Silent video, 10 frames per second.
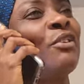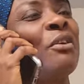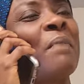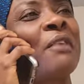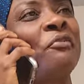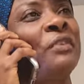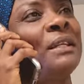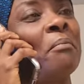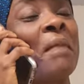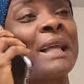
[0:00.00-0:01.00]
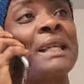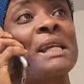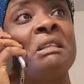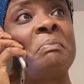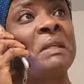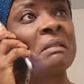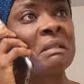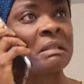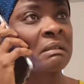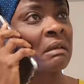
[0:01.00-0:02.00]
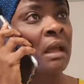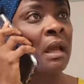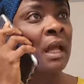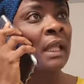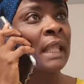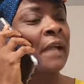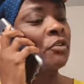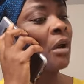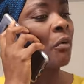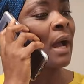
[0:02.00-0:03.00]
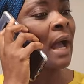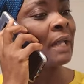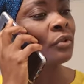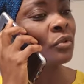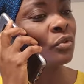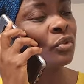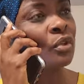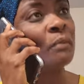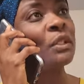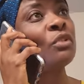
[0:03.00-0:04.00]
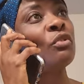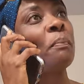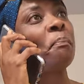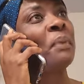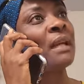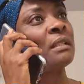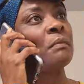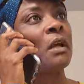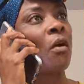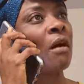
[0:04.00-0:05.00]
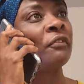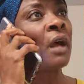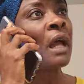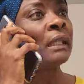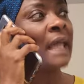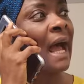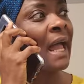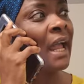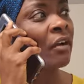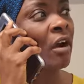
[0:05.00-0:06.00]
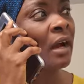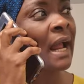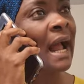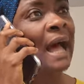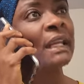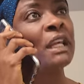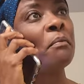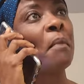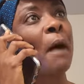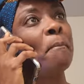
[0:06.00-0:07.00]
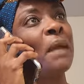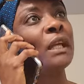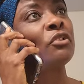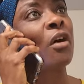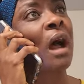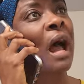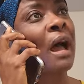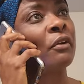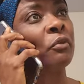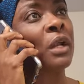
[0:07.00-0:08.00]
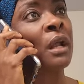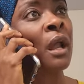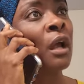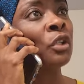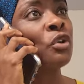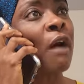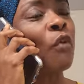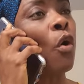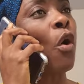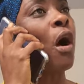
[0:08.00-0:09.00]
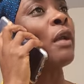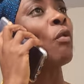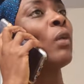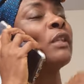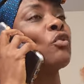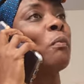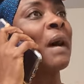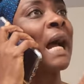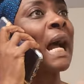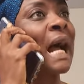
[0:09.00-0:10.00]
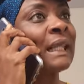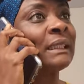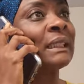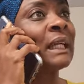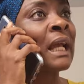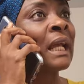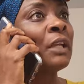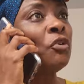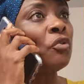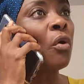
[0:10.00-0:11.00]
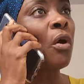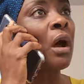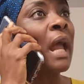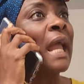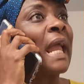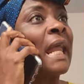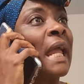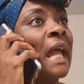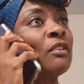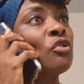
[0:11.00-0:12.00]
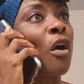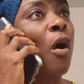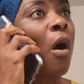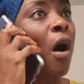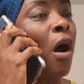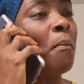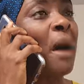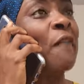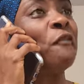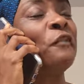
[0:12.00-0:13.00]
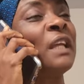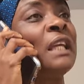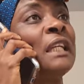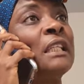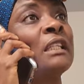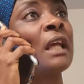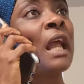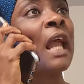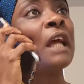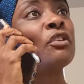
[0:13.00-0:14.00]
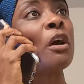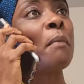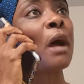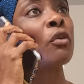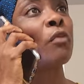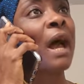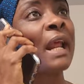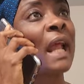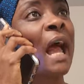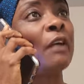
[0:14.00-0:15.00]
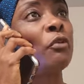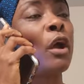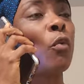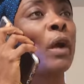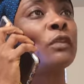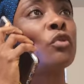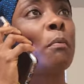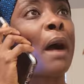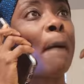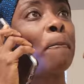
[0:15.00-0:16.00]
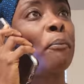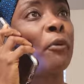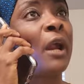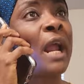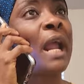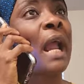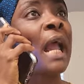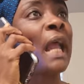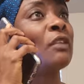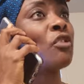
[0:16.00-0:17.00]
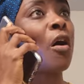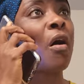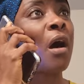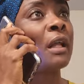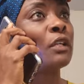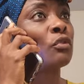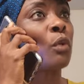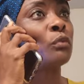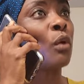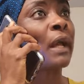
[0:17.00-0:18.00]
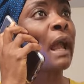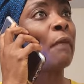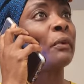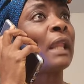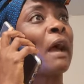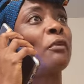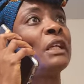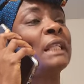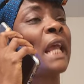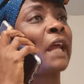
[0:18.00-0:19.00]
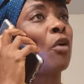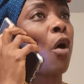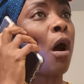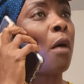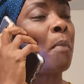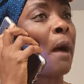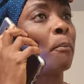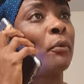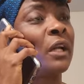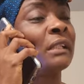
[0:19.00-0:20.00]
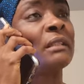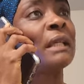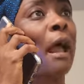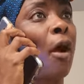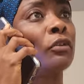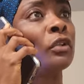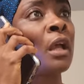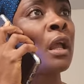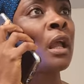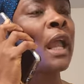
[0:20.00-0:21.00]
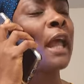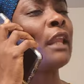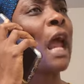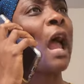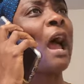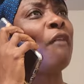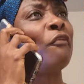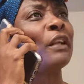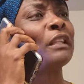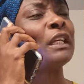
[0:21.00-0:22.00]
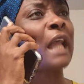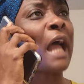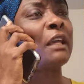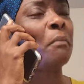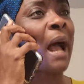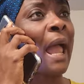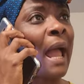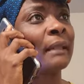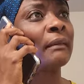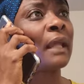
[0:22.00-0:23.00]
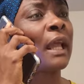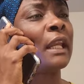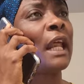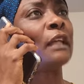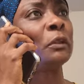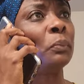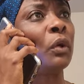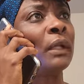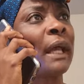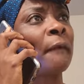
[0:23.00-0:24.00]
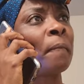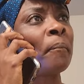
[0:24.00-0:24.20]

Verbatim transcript: under my feet. Money is business that you don't want her to do something to piss me off. That anger got in my major artery, travel all the way to my heart, you know, and enter all my veins, enter my carotid artery, went to my brain, enter all the small, small capillaries, hit all my brain cells, hit everything that in my head, and it exploded.